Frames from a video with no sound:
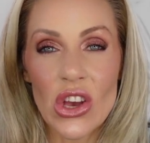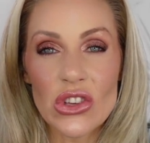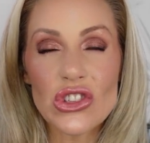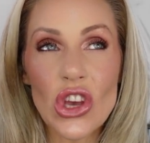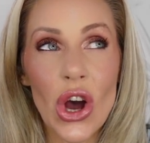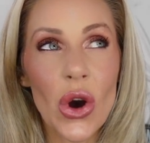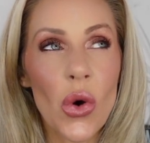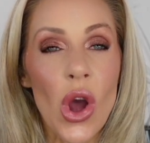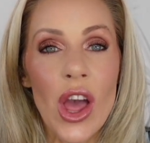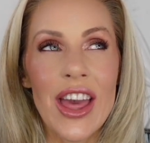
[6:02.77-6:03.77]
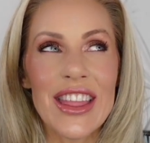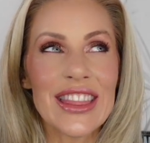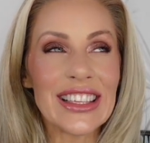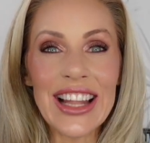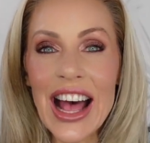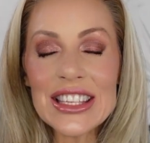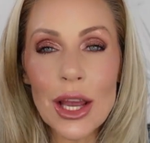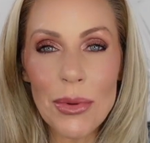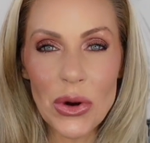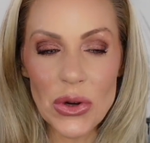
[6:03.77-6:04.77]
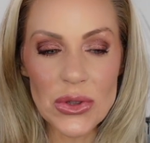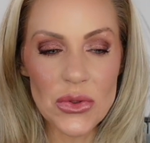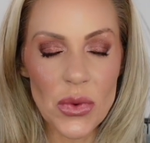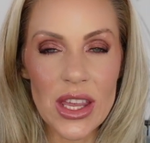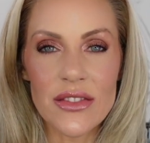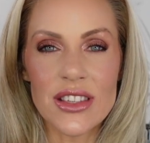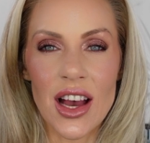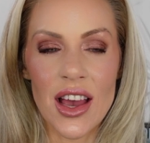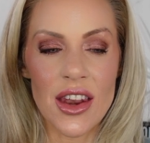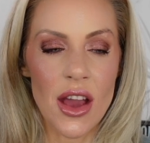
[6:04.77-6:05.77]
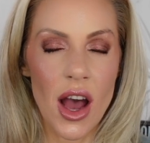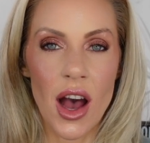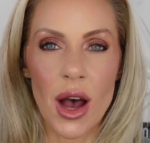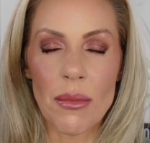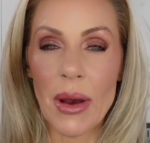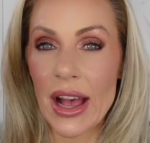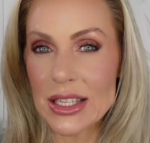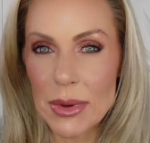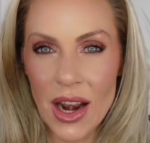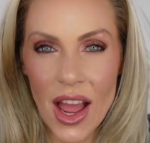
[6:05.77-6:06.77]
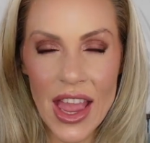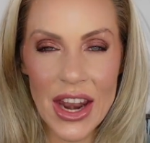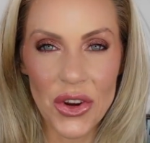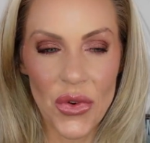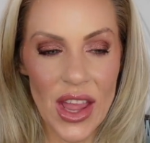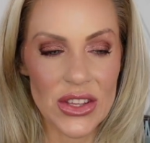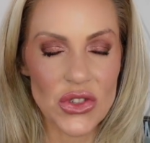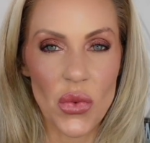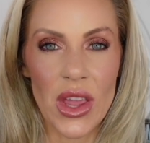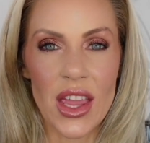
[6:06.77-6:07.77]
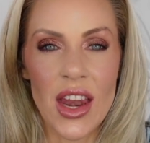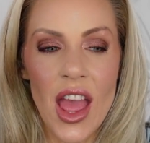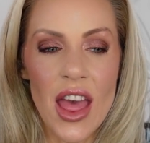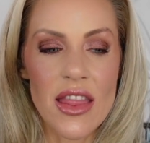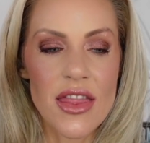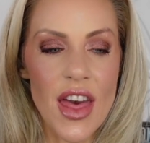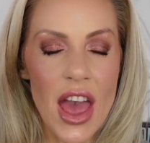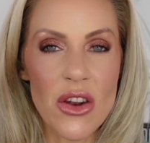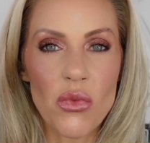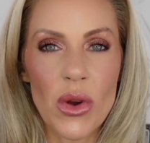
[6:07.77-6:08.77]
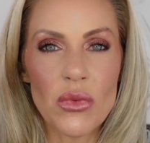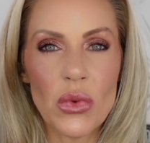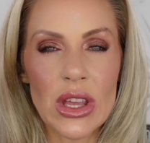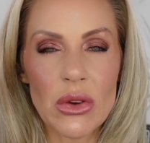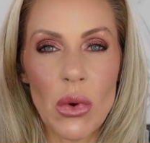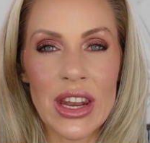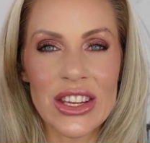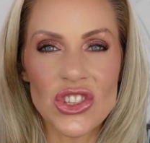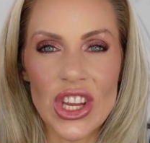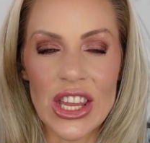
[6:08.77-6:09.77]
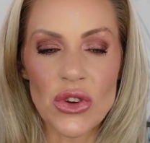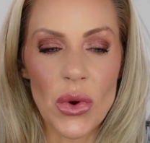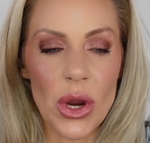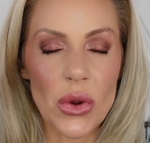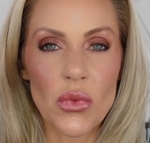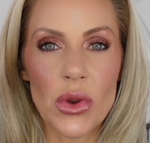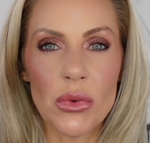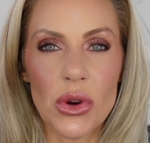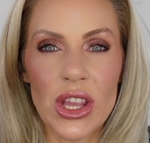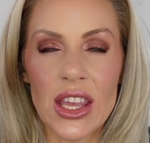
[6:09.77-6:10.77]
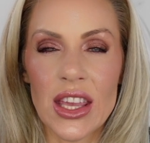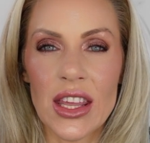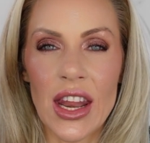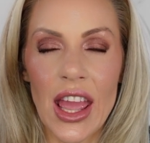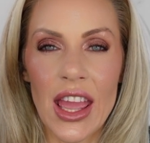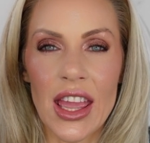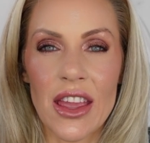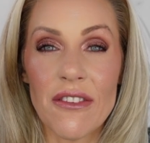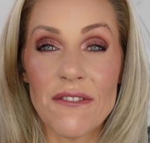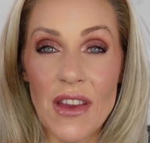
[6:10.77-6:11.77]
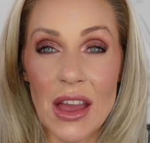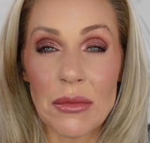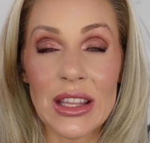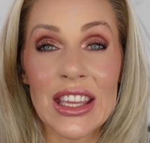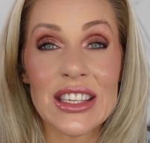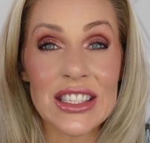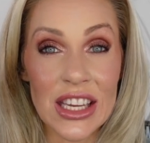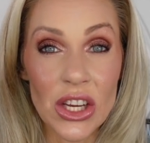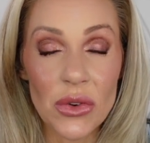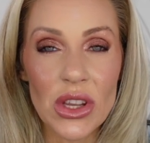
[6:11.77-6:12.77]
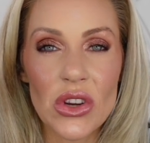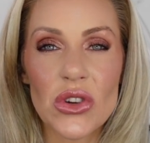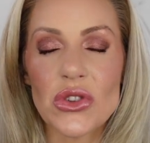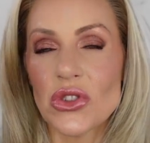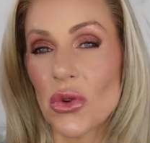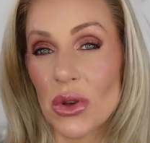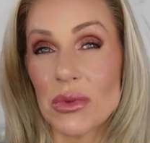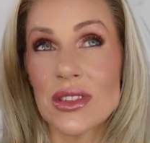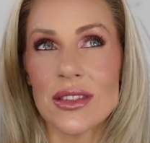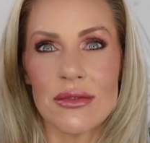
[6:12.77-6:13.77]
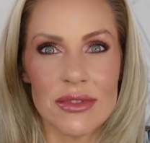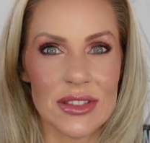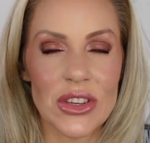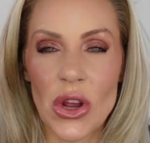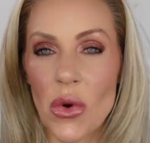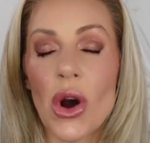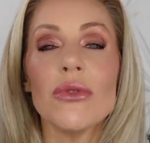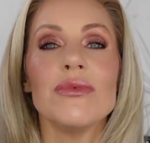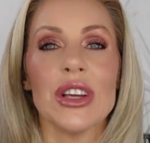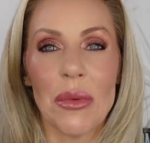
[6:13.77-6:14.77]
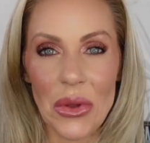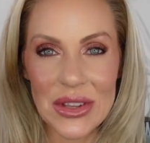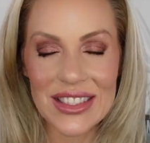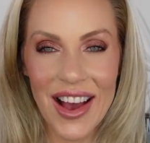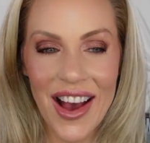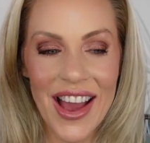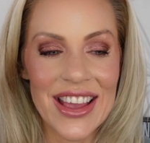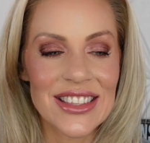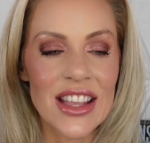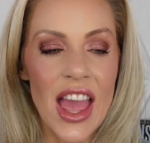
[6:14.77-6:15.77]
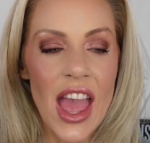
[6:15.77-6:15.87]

So the last couple cruises we have done, um, my husband and I had a grand suite. Then when we went in January, we were in a family interior. So it was, you know, a double the size.